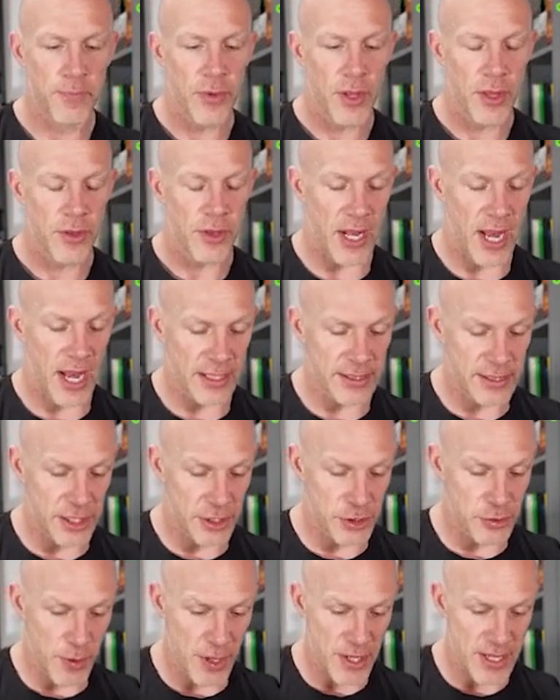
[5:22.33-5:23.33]
The next
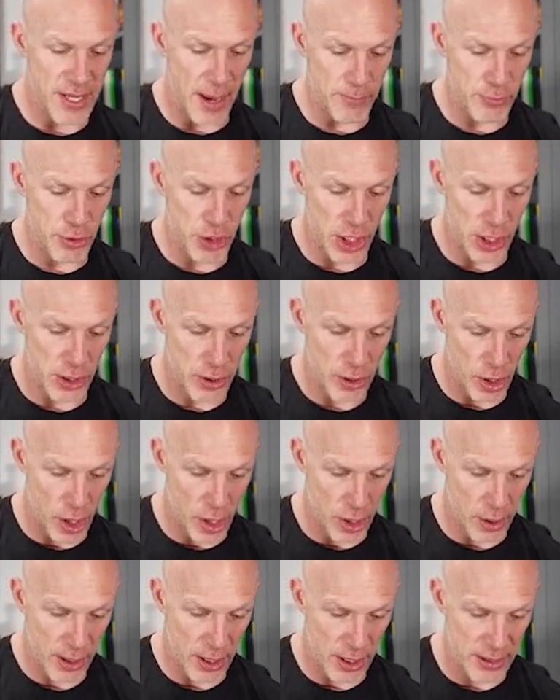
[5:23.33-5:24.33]
is Redemption
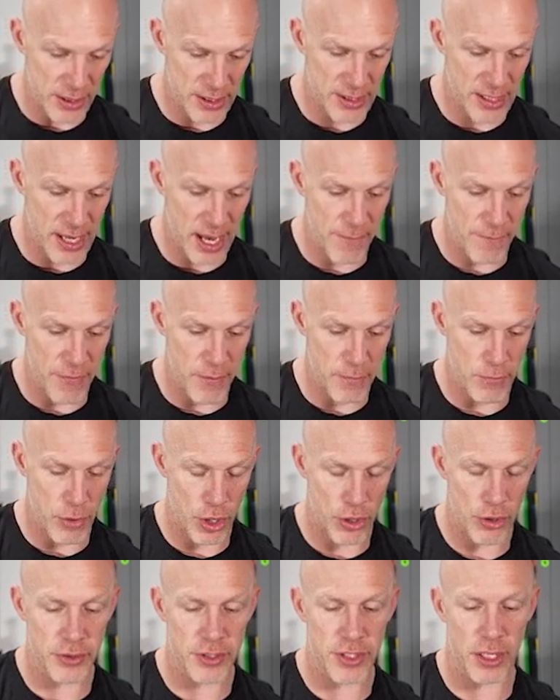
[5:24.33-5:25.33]
Arc, and this came from
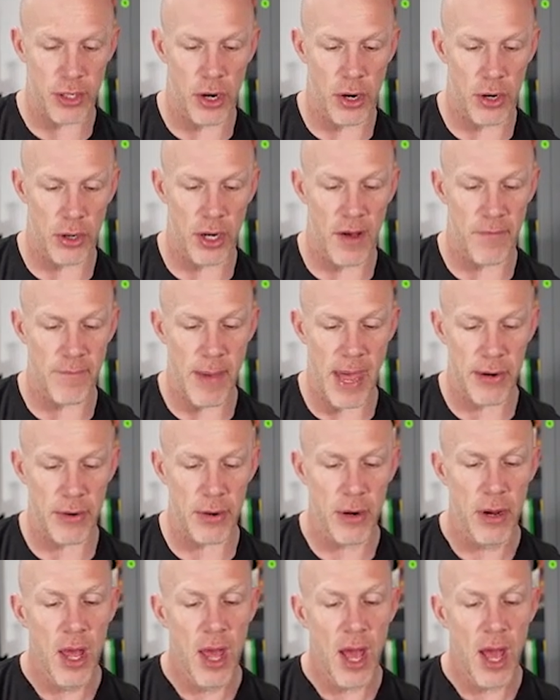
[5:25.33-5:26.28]
Murders at Karlov Manor.